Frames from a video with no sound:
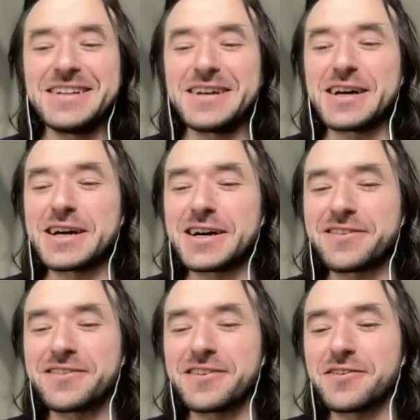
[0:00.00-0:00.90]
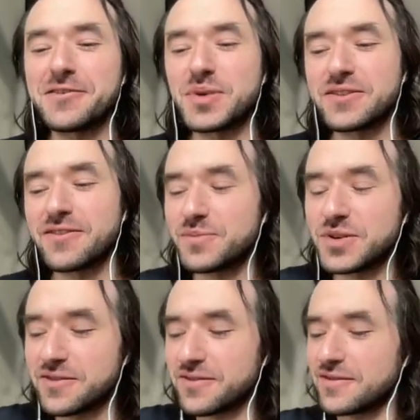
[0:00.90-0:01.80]
But
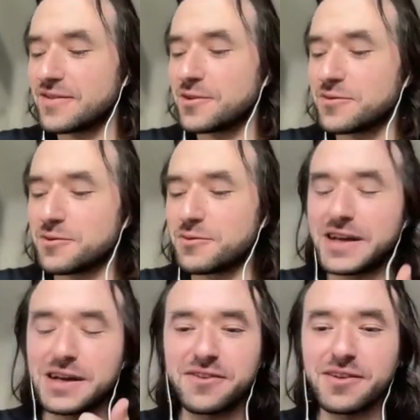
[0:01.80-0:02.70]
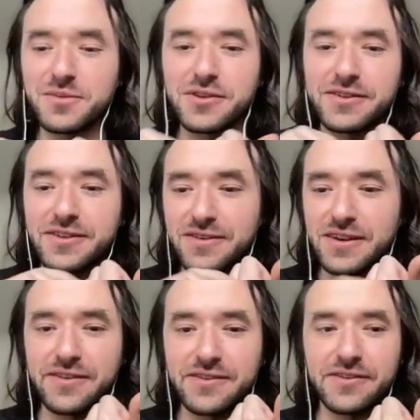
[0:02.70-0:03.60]
the way I would summarize this
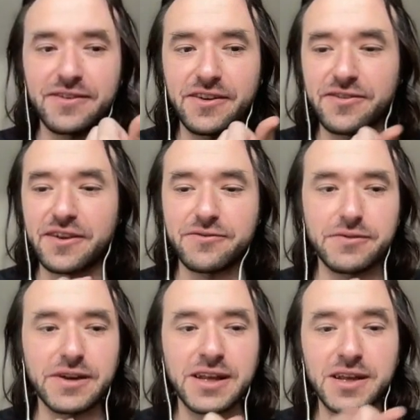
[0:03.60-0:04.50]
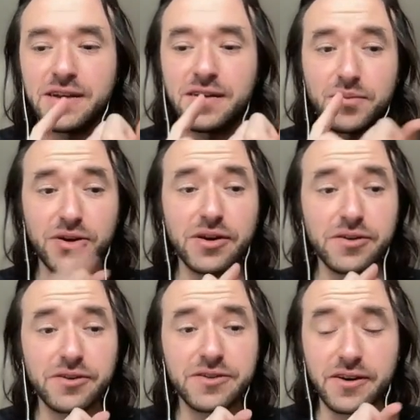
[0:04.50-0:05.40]
list is really
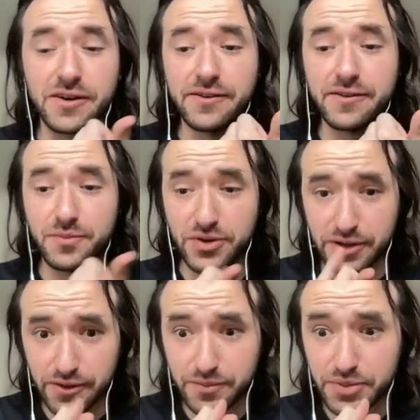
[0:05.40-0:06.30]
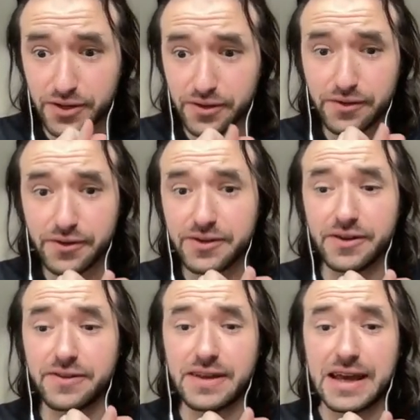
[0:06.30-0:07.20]
prioritize
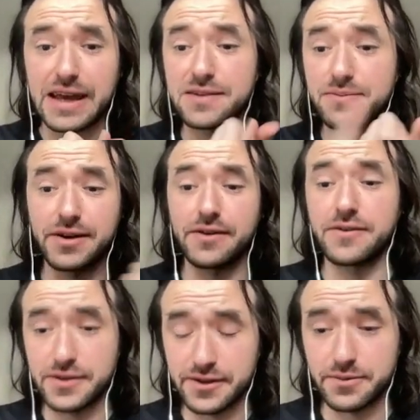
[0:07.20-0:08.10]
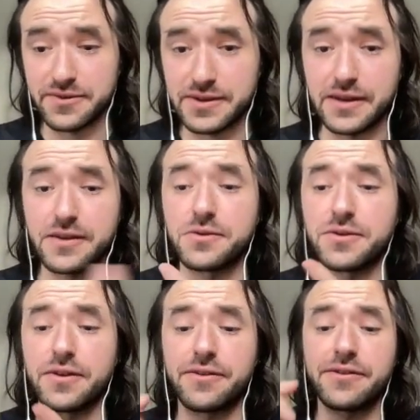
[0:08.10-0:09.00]
ahead and prioritize with
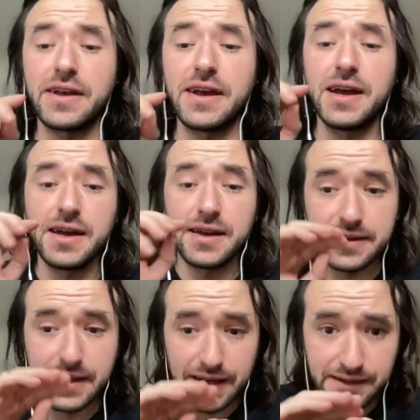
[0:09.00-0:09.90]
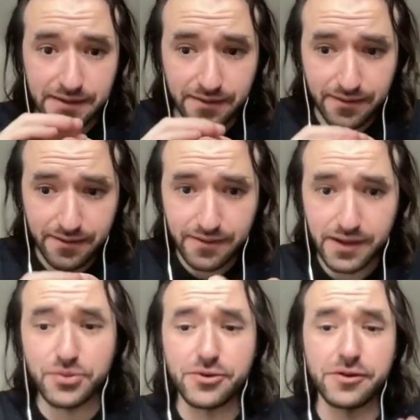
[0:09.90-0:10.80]
stakeholders, then
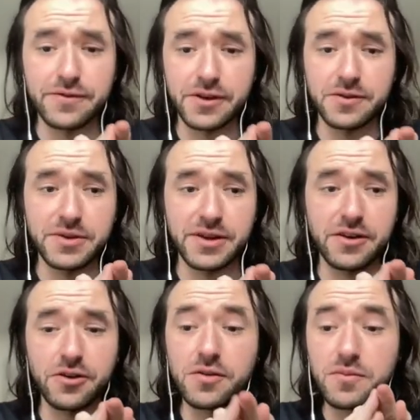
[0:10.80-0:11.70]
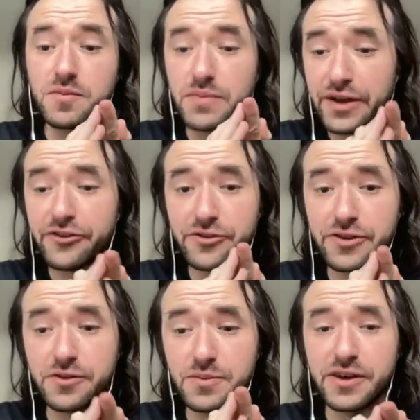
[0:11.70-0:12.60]
improve the communication, or make sure
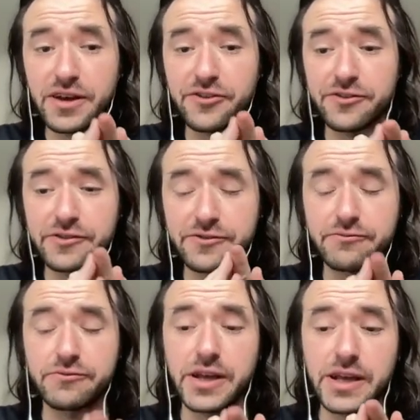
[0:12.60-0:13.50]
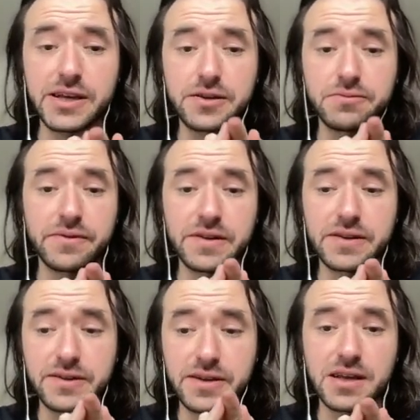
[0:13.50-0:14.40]
the communication is really good within
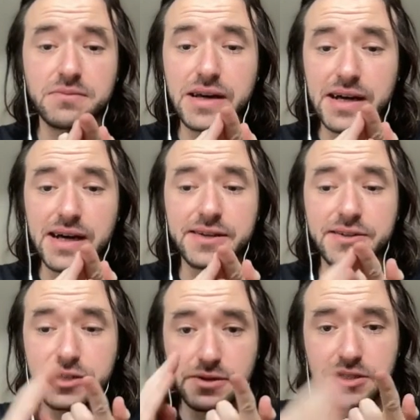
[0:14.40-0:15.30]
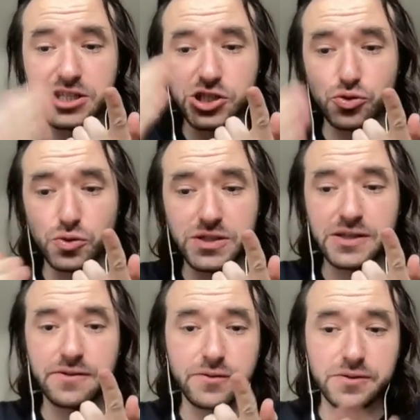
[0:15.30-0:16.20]
the team, and do it at short
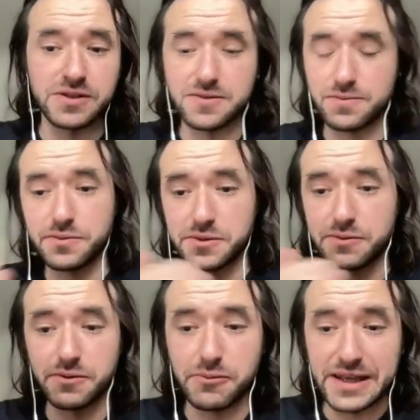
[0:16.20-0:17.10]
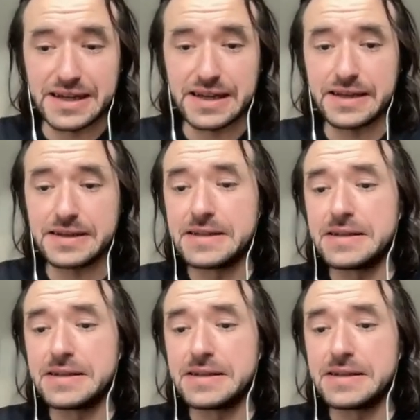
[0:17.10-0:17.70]
interval. This is why we do it weekly.